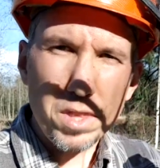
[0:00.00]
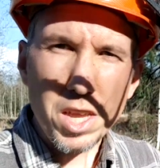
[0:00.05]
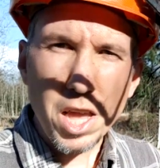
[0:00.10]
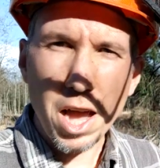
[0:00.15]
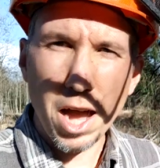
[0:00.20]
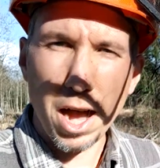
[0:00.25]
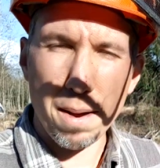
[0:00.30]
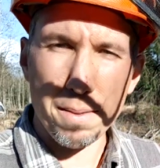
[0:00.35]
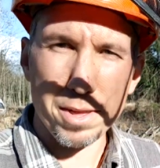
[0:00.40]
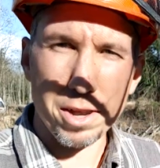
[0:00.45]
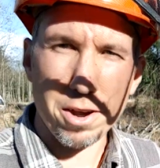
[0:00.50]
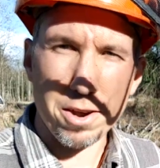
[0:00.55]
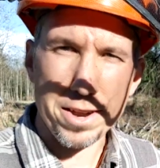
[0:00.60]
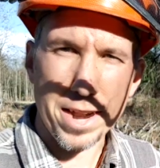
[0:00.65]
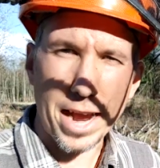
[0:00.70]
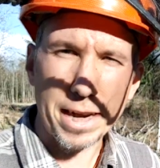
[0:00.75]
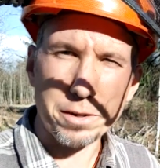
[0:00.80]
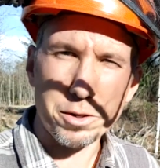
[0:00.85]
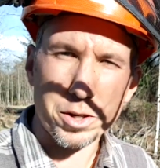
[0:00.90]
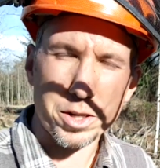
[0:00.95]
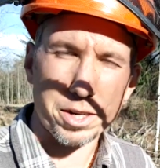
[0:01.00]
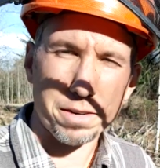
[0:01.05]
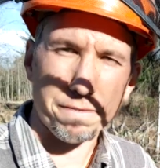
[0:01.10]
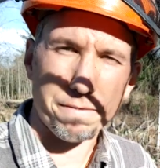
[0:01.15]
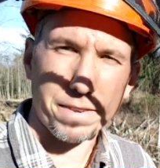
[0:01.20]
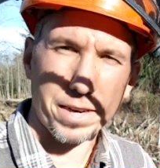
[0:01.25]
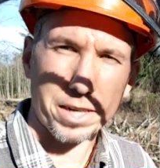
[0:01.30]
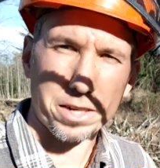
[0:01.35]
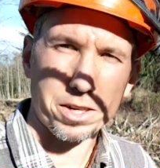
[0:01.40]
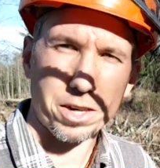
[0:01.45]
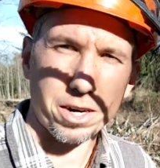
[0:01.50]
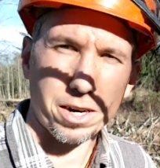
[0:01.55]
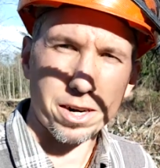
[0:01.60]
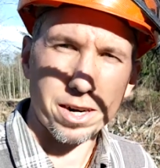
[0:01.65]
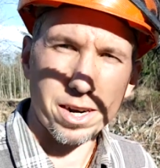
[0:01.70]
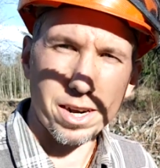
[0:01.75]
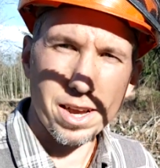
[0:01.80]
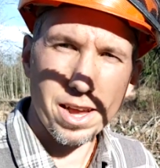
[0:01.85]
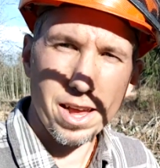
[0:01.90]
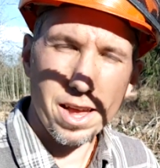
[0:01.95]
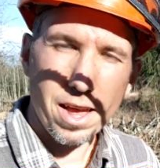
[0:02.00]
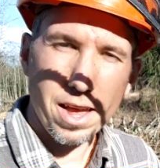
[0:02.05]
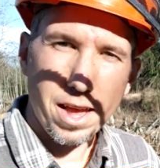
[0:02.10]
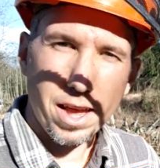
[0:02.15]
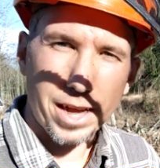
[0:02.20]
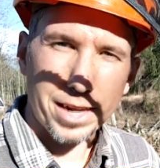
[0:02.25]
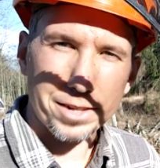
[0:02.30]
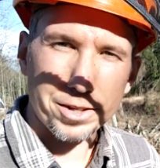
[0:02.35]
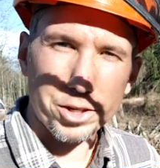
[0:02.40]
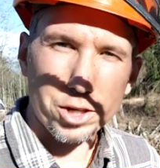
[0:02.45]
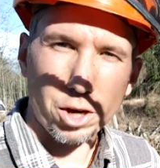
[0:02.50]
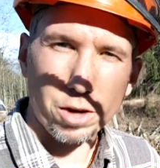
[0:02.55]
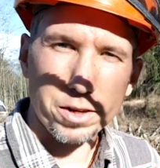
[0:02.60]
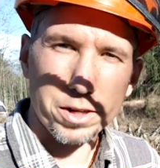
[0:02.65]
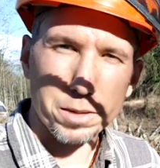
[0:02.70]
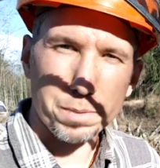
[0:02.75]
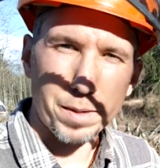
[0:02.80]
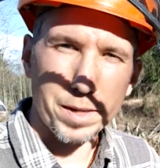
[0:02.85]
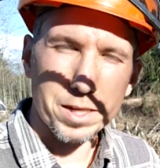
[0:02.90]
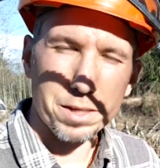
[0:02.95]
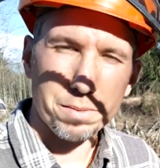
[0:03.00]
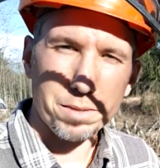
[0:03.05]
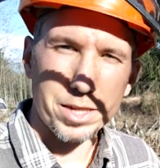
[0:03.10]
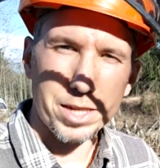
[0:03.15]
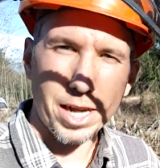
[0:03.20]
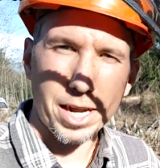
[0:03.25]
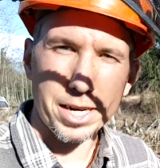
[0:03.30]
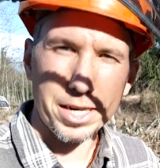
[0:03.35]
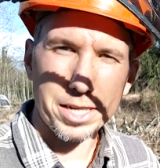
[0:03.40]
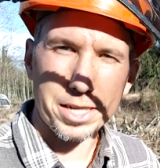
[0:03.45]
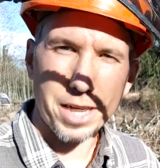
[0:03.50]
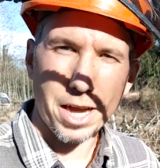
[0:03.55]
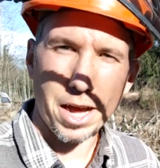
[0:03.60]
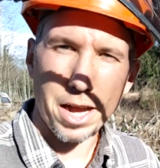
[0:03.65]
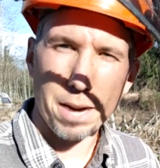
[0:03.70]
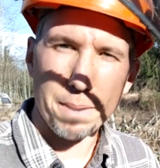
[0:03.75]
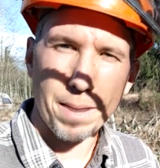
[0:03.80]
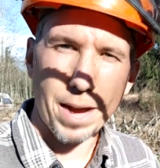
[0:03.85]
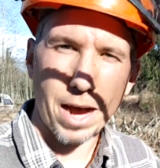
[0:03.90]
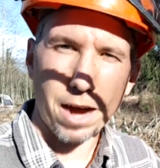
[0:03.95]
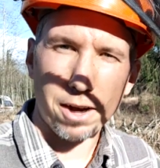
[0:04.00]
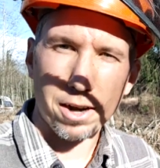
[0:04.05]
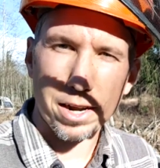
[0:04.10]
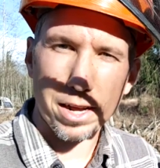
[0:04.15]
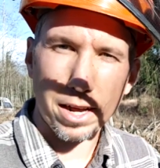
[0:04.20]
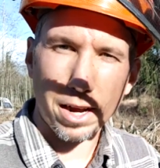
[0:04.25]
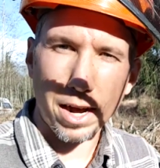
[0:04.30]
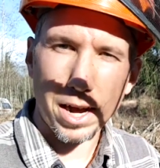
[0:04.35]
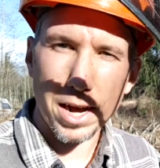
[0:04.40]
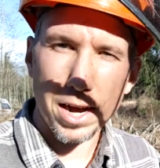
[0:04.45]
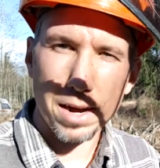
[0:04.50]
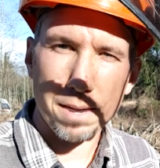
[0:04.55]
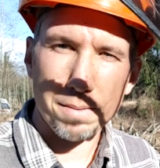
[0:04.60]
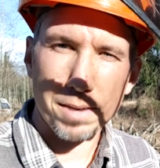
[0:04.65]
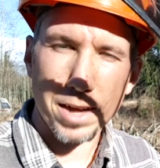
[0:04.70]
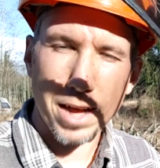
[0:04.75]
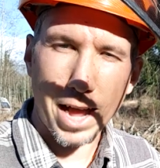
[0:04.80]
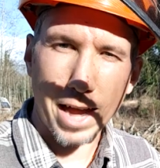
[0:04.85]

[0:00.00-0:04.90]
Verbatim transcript: um, they're a nitrogen fixer. And so there's been some studies done about um,